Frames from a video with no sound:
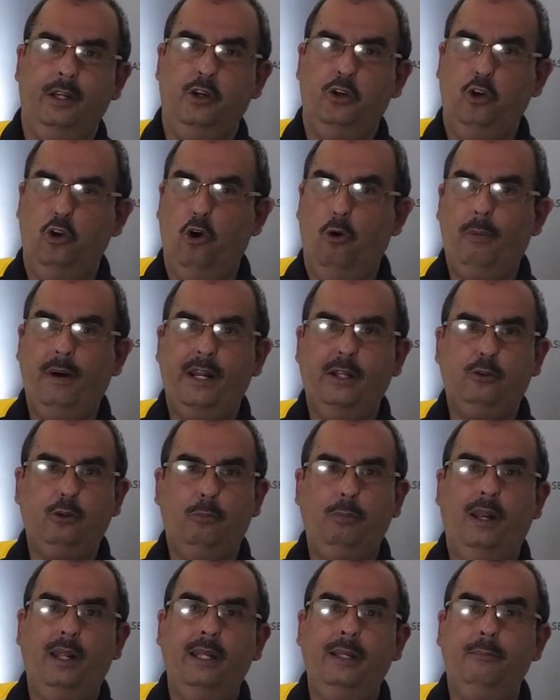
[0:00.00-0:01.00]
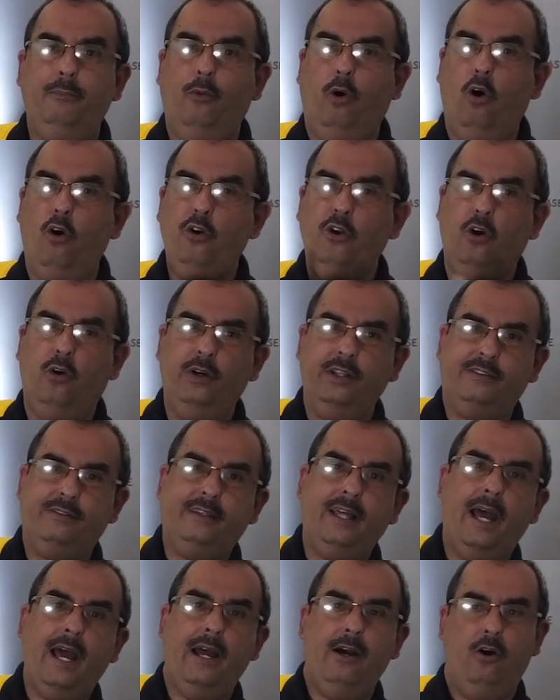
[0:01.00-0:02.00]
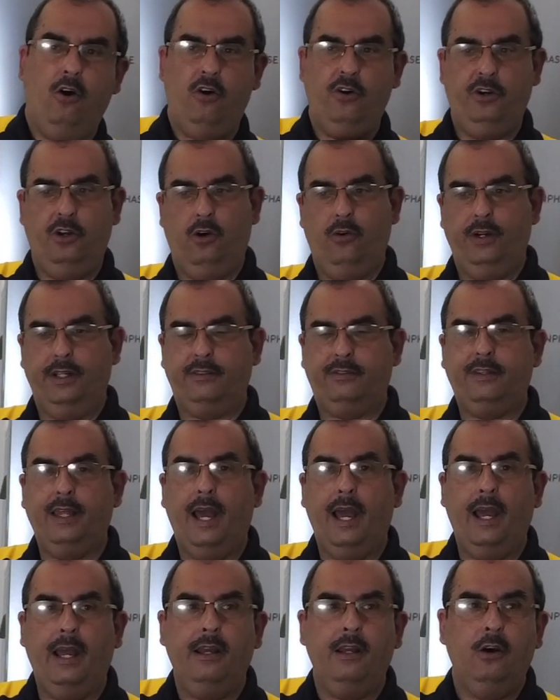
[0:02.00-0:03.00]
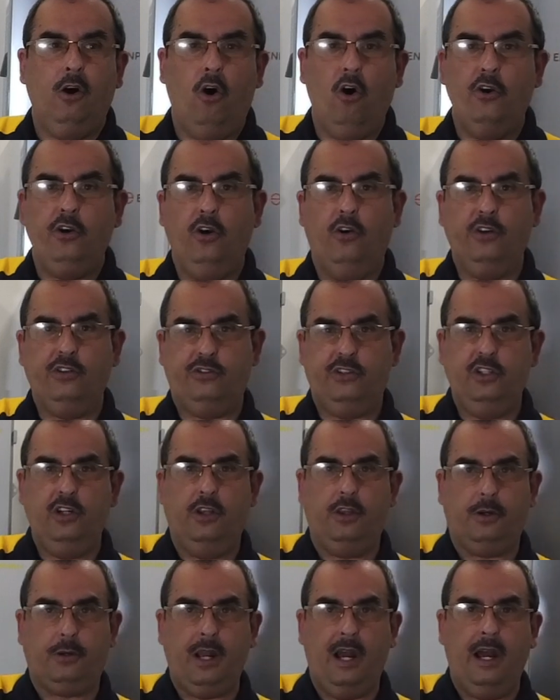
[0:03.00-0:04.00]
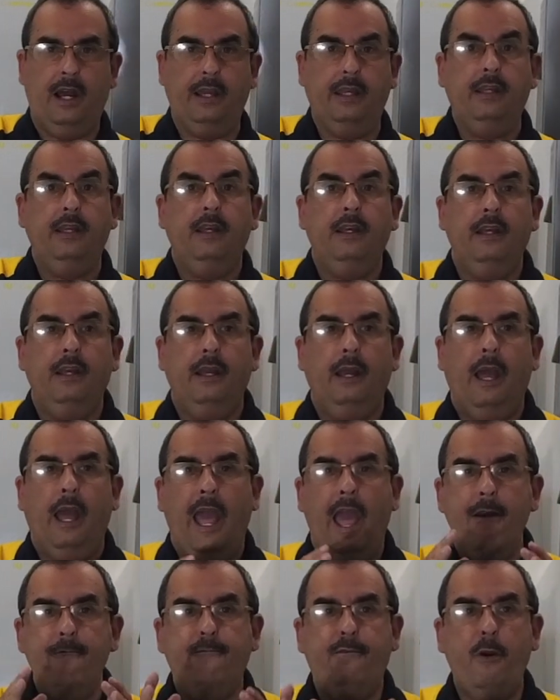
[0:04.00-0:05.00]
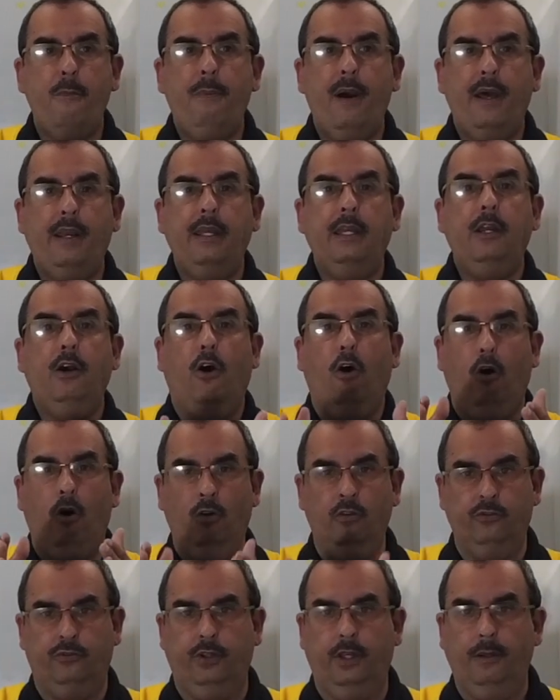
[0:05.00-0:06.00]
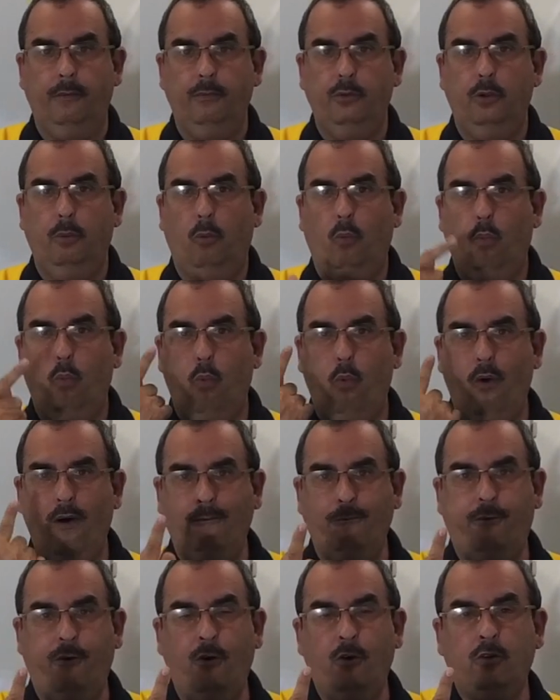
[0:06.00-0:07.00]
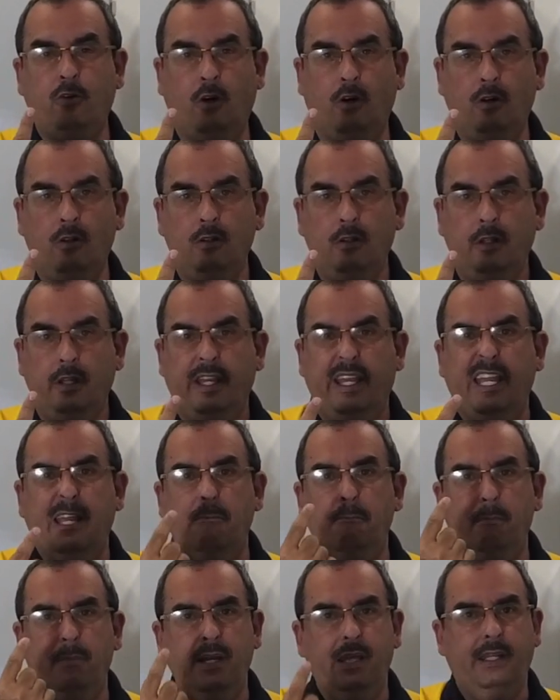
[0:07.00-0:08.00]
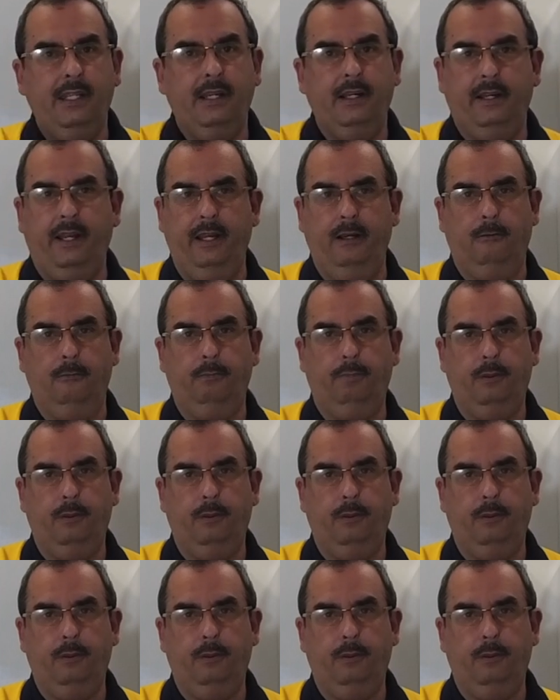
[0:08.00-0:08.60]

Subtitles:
Nobody to blame. Oh no, it's that. Oh no, it's that. Oh no, it's the other guy. Everybody owns it. One phone call, immediate help.